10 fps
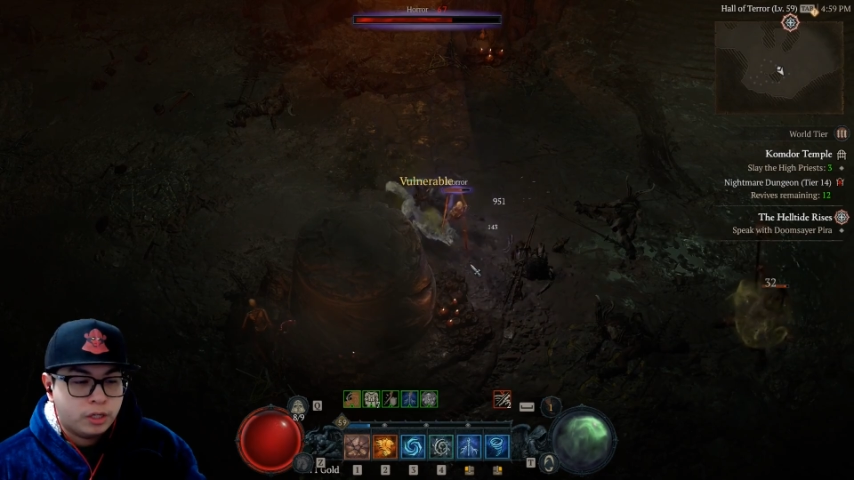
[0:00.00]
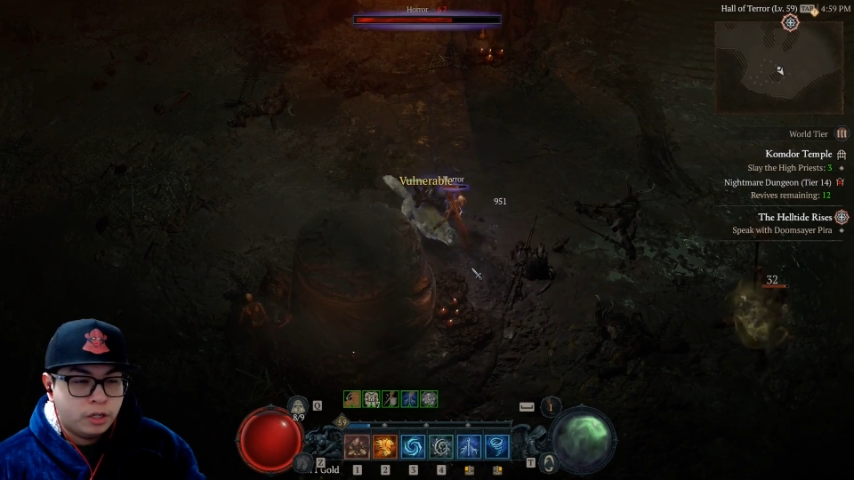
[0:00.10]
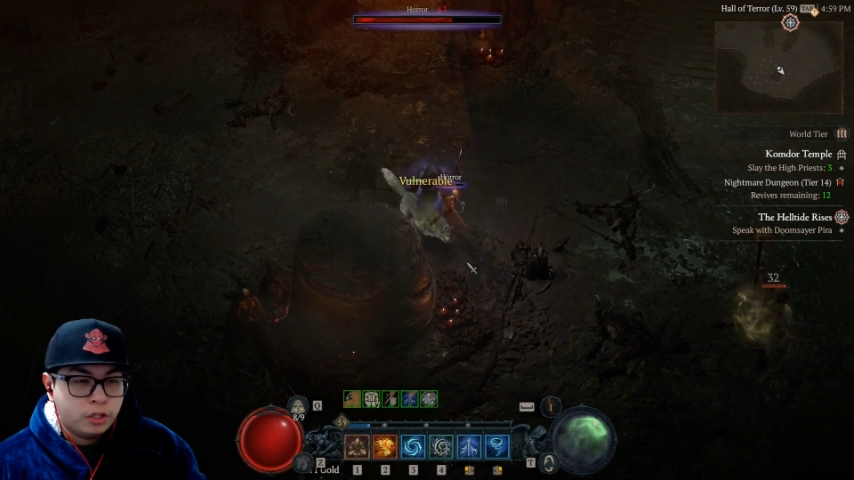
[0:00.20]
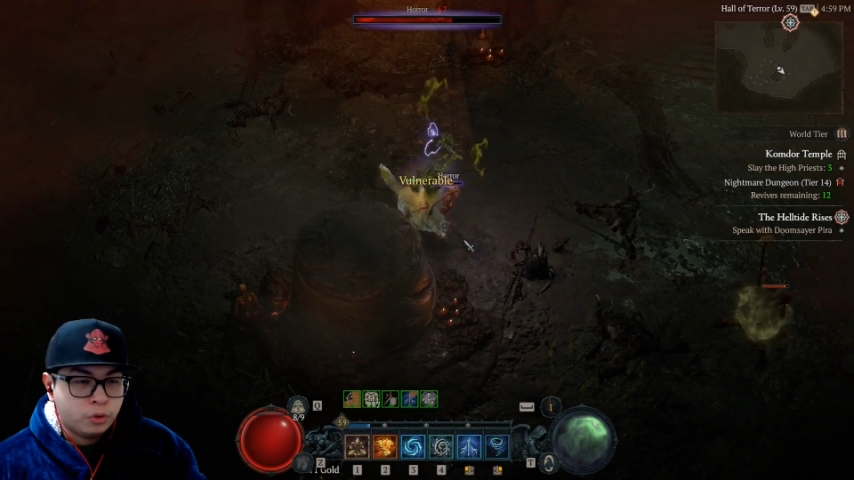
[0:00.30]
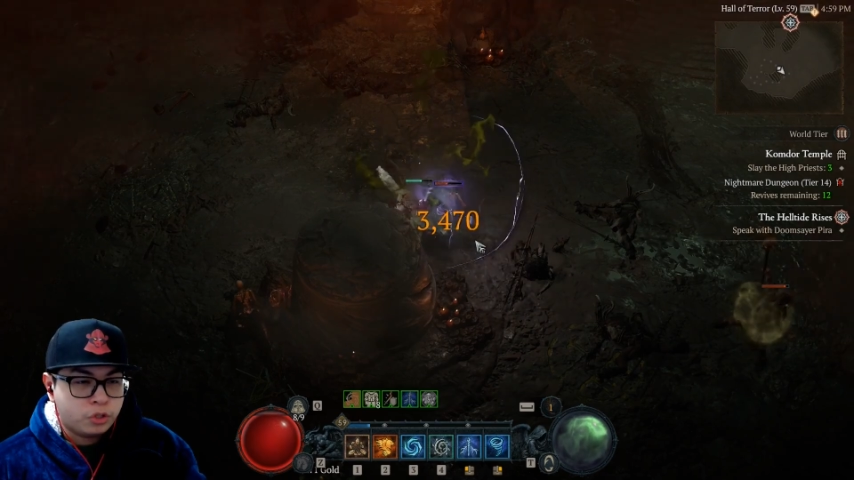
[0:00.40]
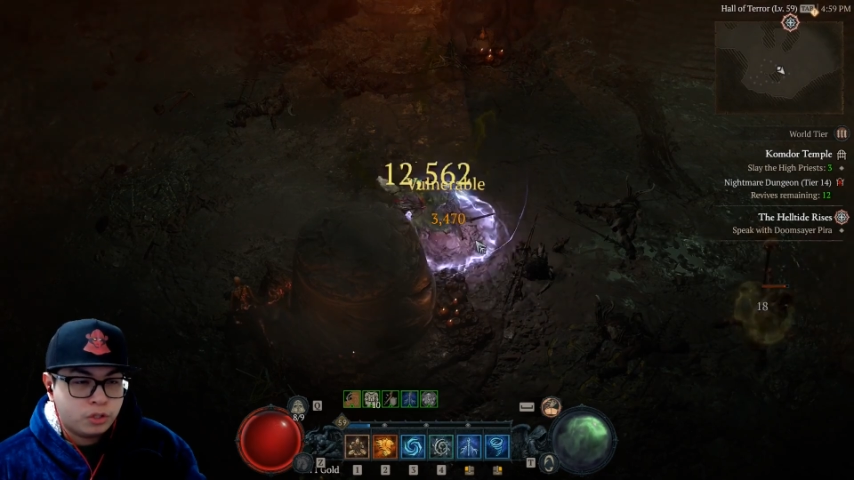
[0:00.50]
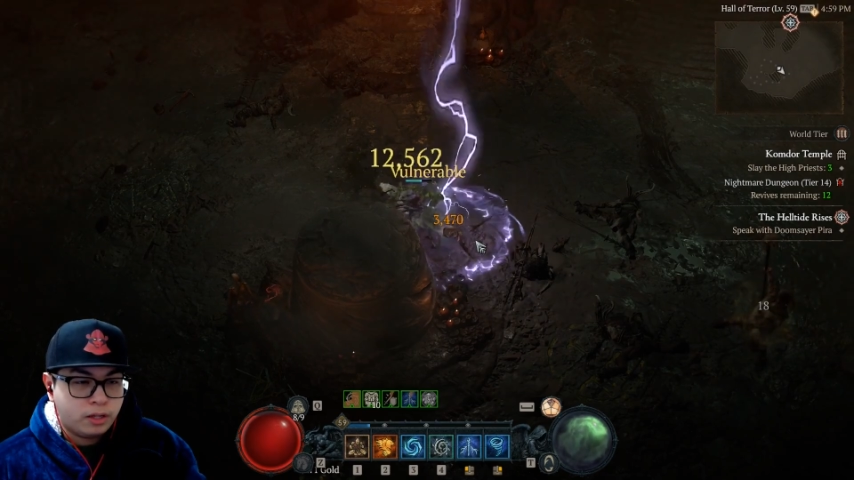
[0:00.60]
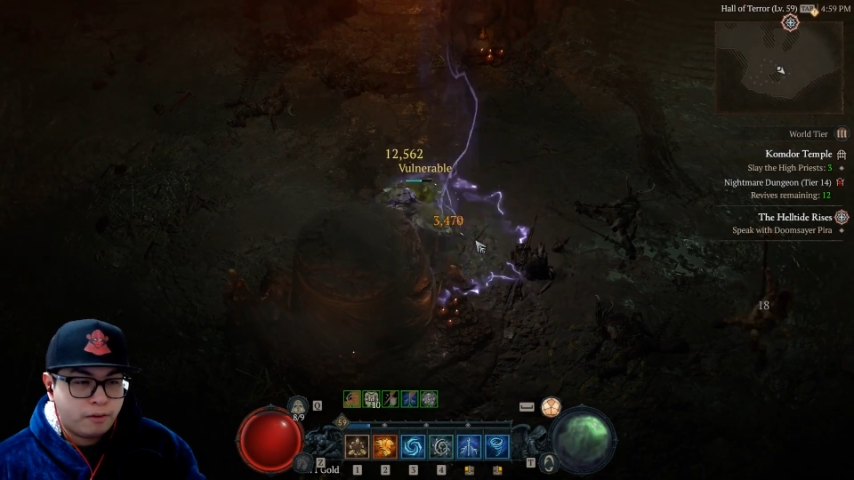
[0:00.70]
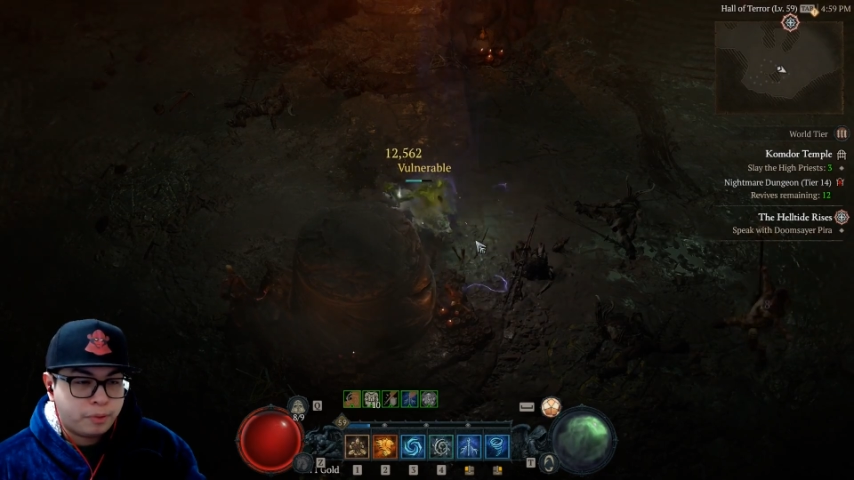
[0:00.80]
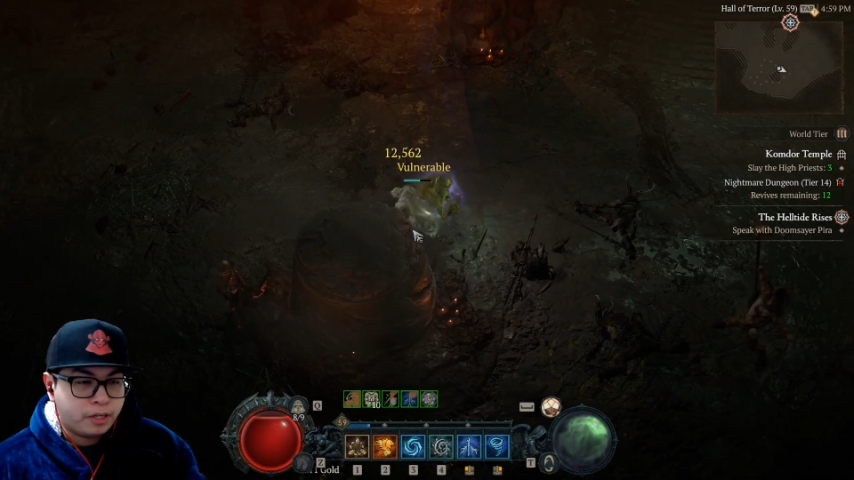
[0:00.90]
You'll still
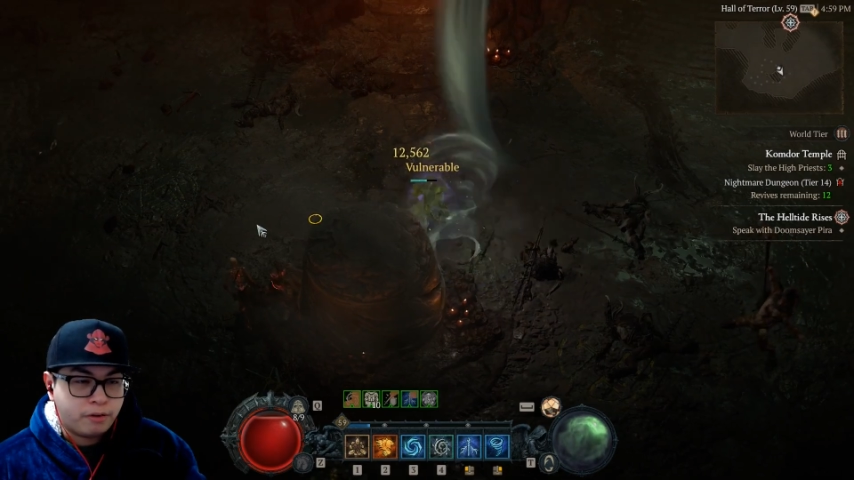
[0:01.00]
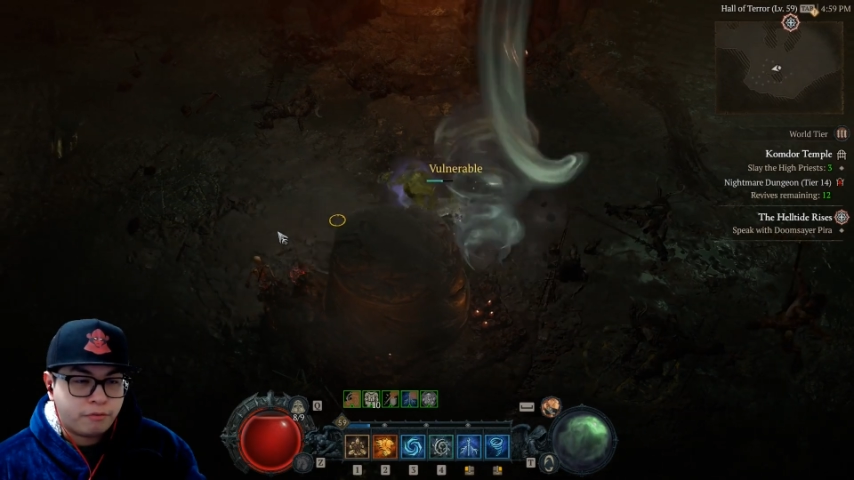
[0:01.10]
have plenty of